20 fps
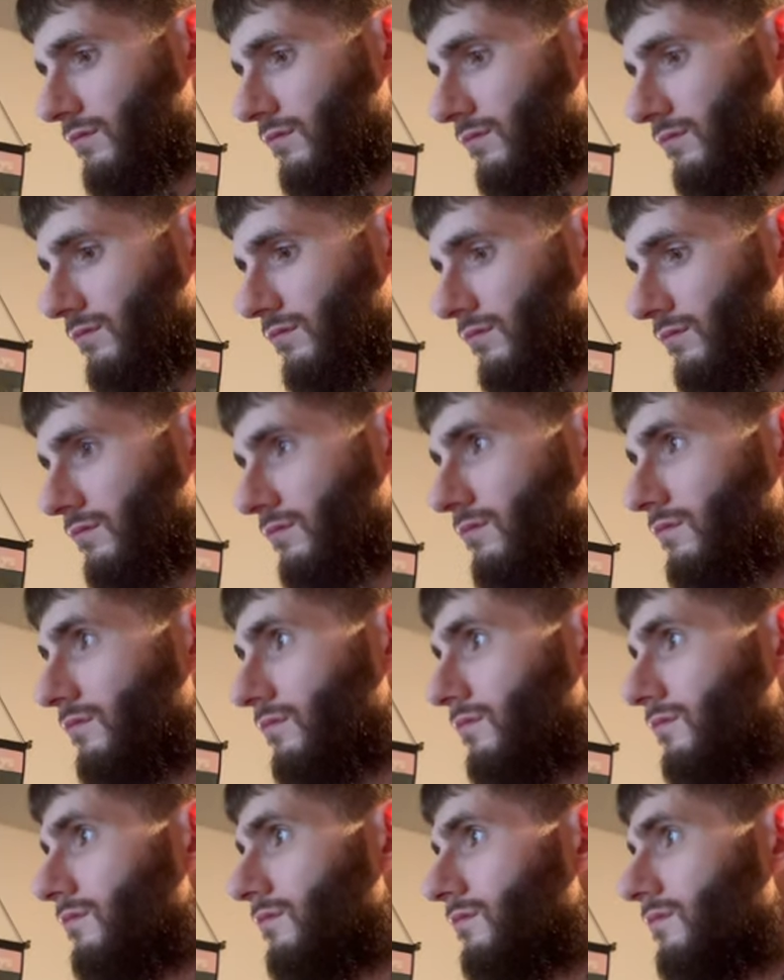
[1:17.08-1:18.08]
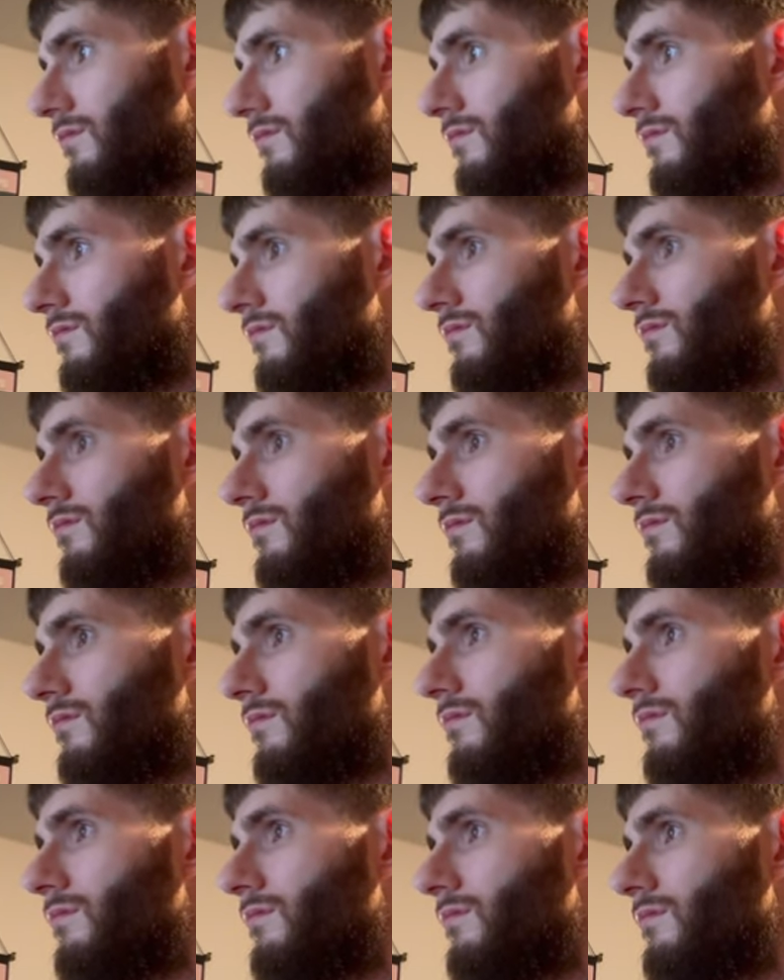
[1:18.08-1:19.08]

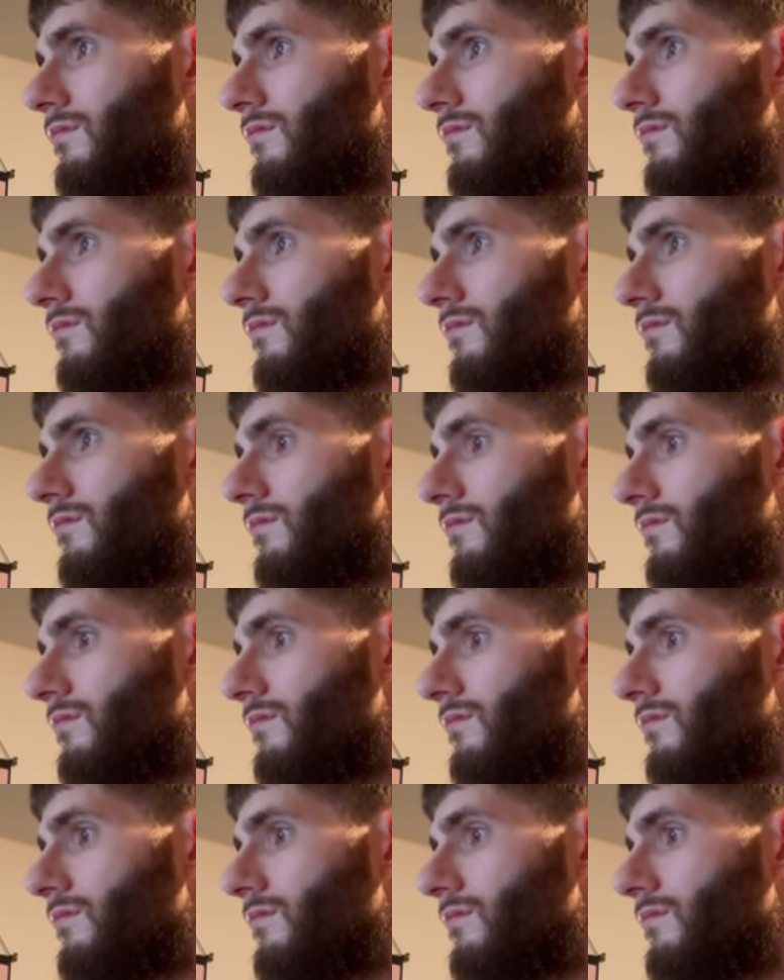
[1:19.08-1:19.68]
(silence)